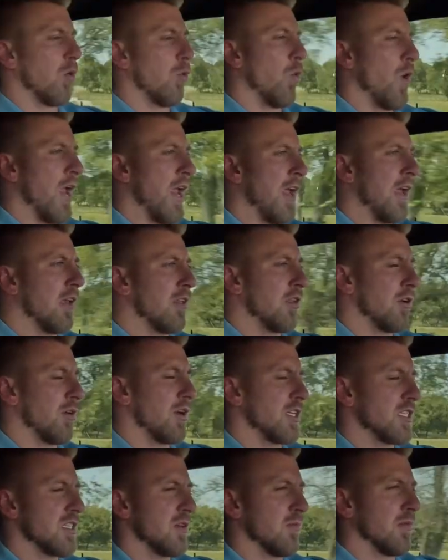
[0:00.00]
wing, there
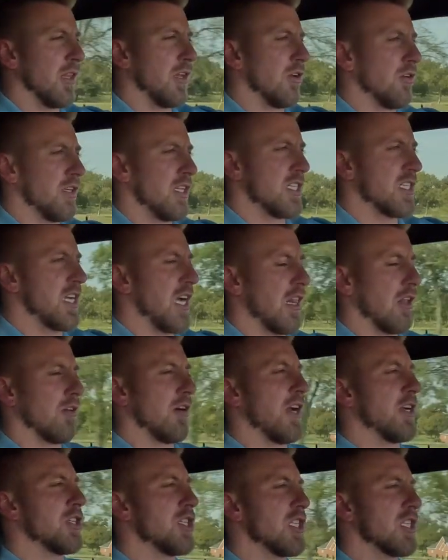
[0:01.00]
is some little
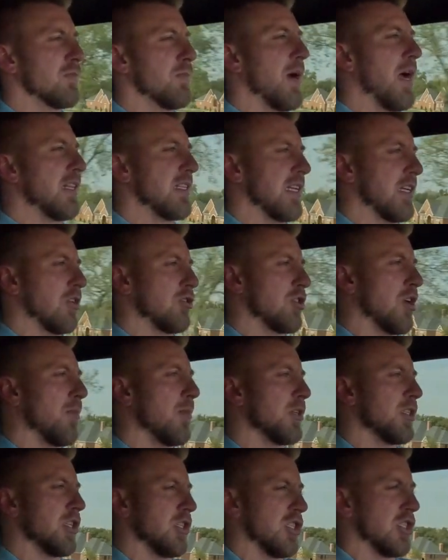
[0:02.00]
discoloration spots, like there's
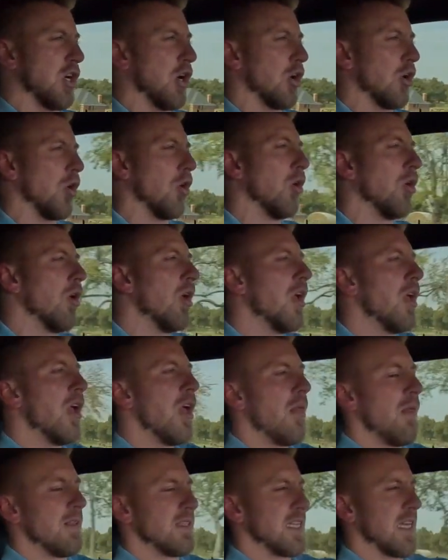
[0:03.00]
almost a circle
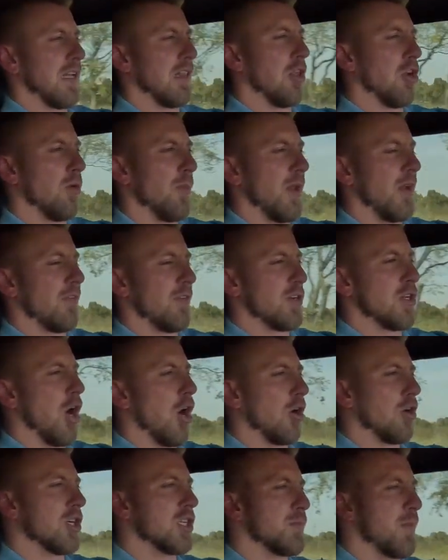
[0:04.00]
that's like a little bit of a
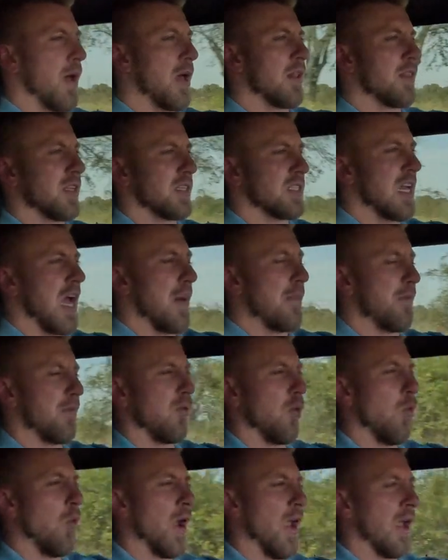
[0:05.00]
darker spot on the top of
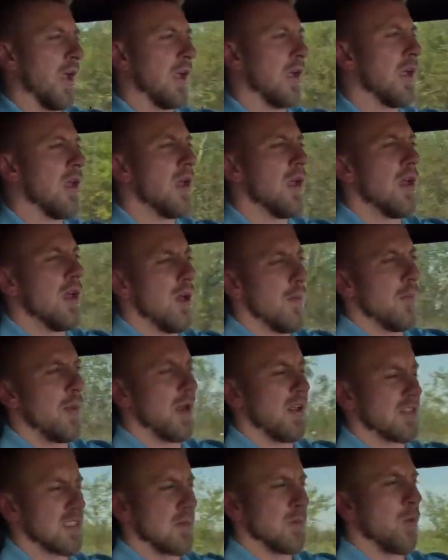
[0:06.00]
the wing. But
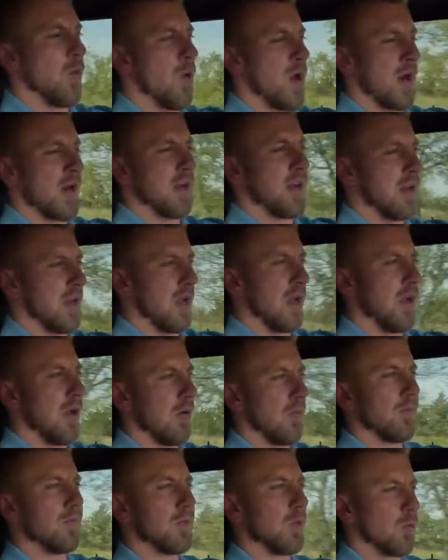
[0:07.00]
if someone wanted
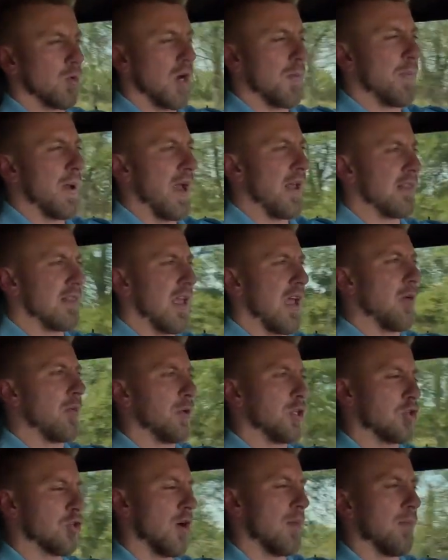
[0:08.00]
to repaint that
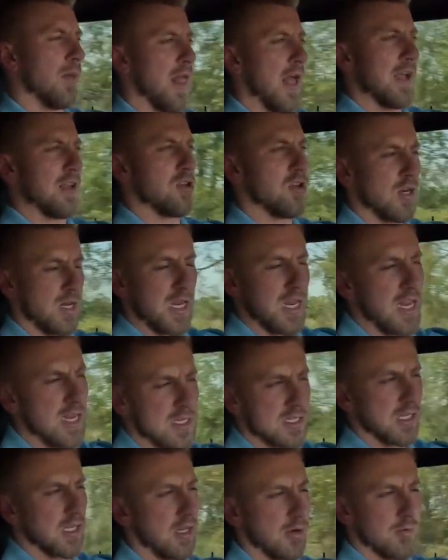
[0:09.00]
with trim black, you can
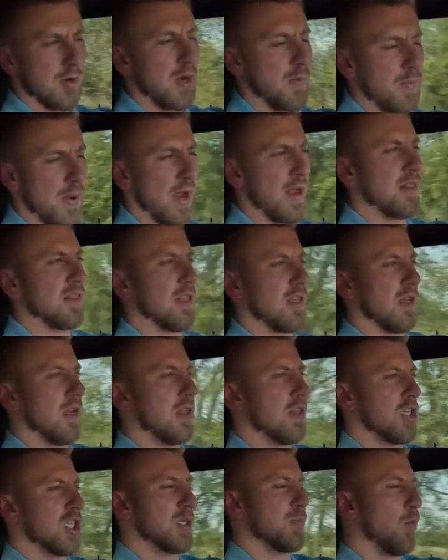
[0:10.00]
easily repaint
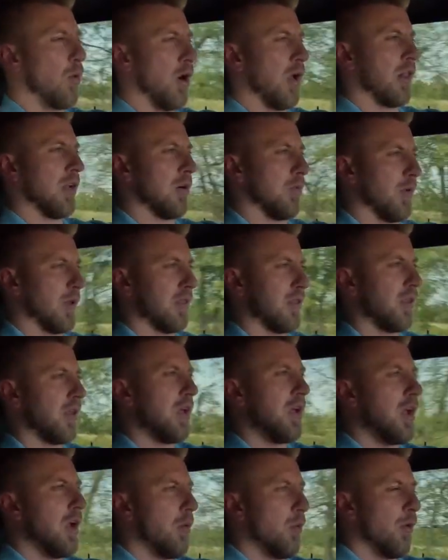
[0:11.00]
the spoiler
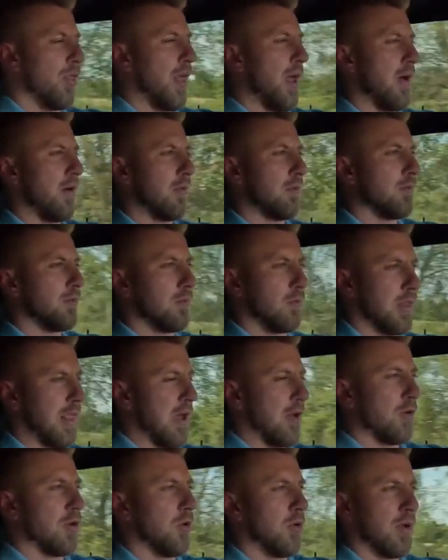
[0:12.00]
without
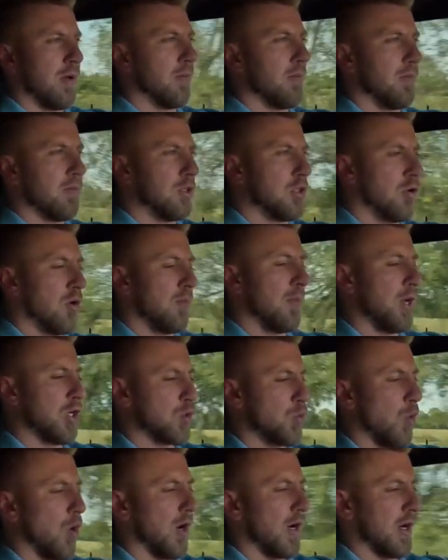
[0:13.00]
doing
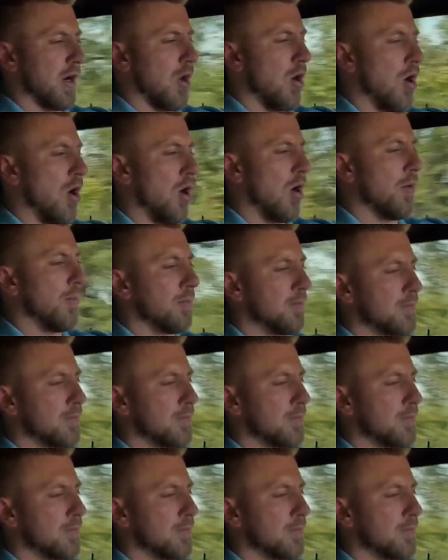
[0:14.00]
much work at all.